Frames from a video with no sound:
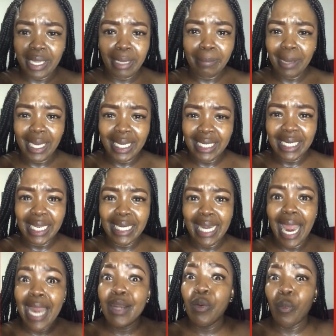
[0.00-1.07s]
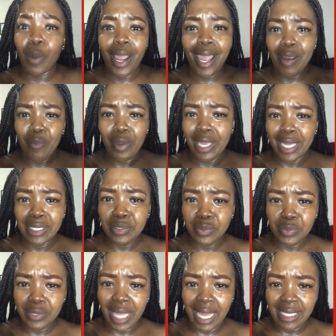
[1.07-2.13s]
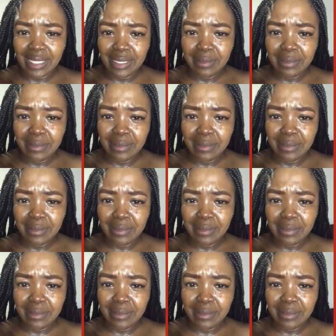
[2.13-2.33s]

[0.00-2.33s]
Keep learning, and where we can do that?